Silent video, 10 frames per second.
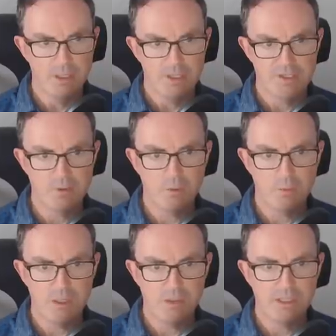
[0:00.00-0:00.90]
So what we're
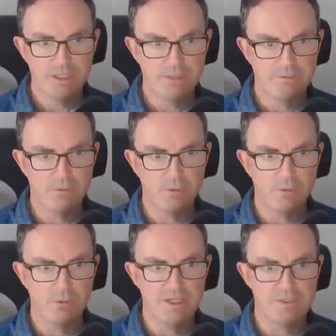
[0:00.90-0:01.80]
looking
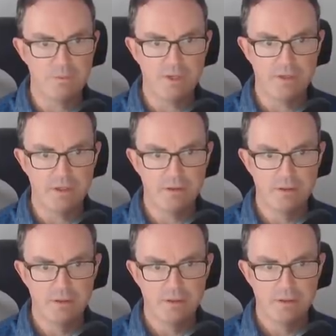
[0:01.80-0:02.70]
for is whether
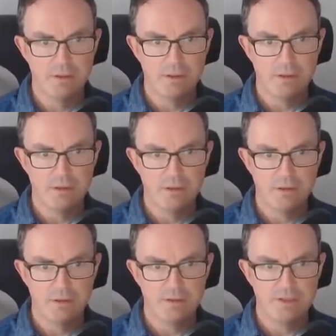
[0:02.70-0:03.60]

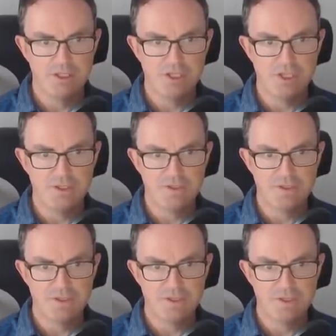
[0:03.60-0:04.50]

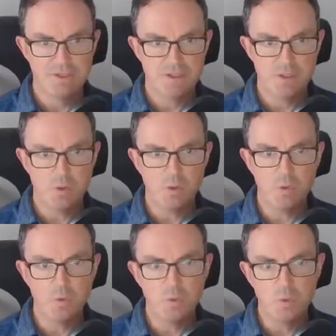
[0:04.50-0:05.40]
digits...
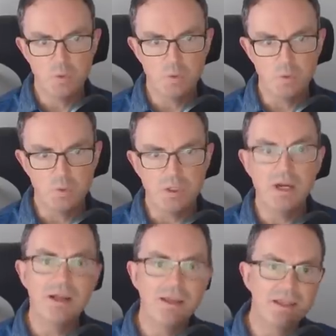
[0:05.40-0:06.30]
Oh,
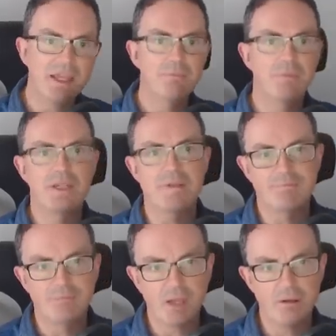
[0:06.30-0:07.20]
nah, it can be.
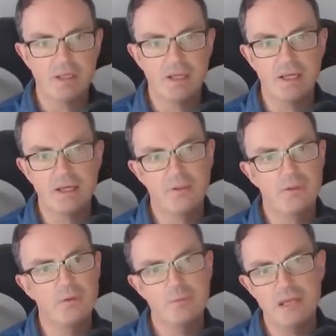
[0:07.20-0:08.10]
Okay, I
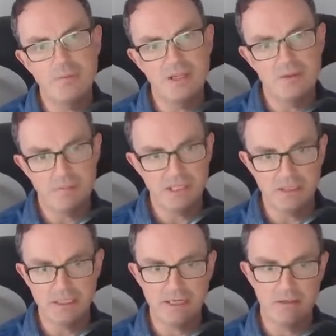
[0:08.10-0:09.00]
thought maybe in the
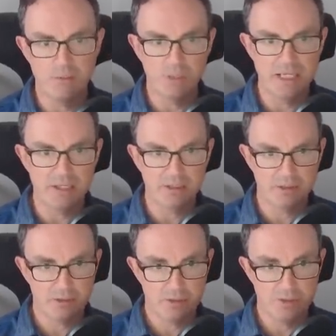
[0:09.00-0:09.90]
middle here it would get
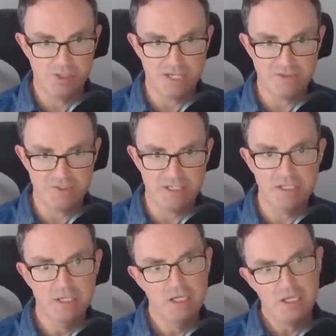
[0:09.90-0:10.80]
congested,
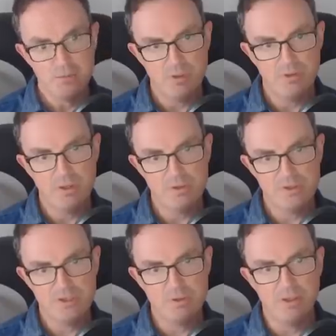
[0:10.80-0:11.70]
but
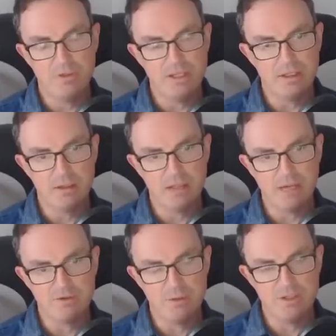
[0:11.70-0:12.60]
those two, I think,
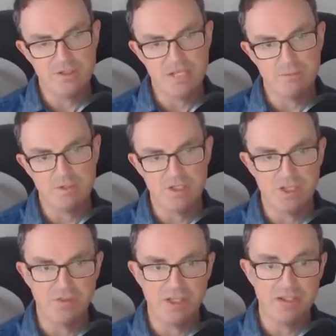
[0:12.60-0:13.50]
have to be the same
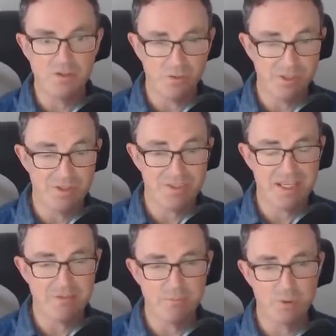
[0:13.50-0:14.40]
digit, and they're not in the
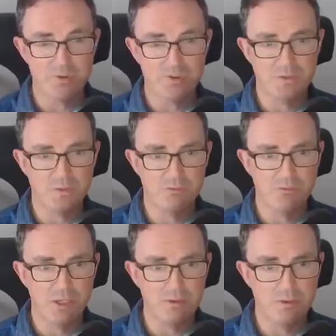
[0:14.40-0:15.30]
same box or
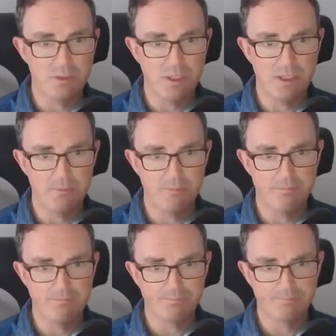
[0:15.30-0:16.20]
row.
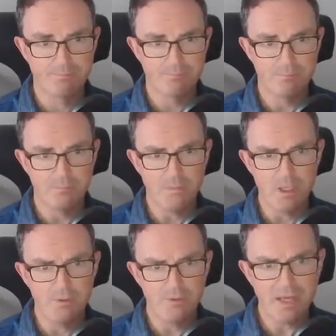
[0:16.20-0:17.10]
Um,
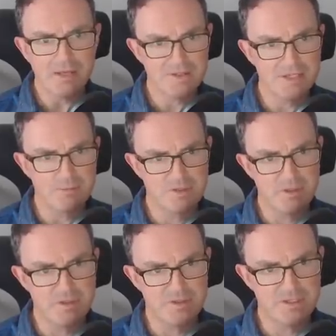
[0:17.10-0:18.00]
and that seems to
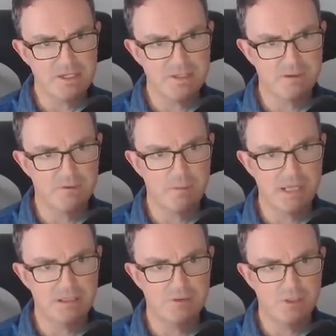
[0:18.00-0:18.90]
be the center of the
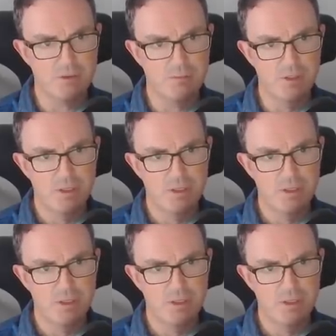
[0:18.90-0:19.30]
palindrome.